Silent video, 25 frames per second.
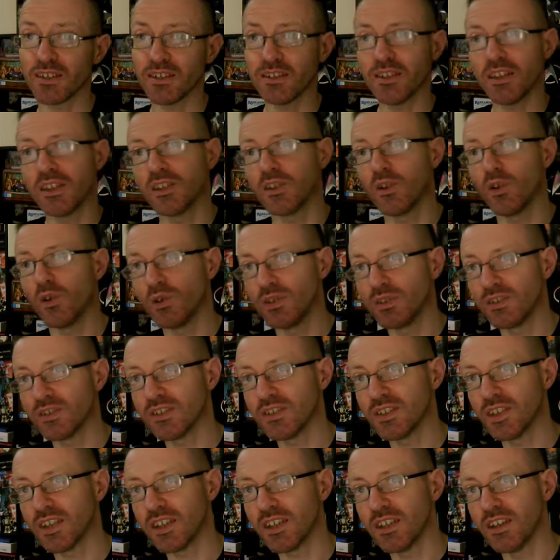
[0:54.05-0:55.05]
Did they go to
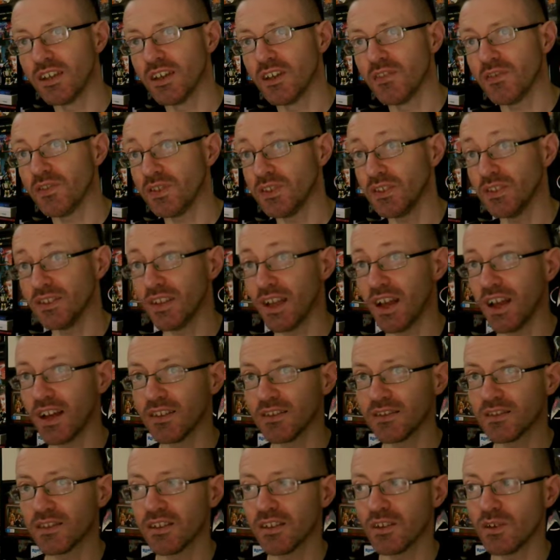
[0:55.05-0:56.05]
see the
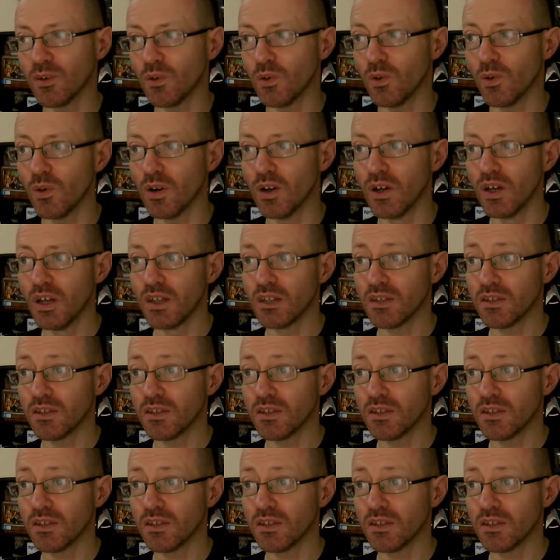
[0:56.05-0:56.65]
disaster, or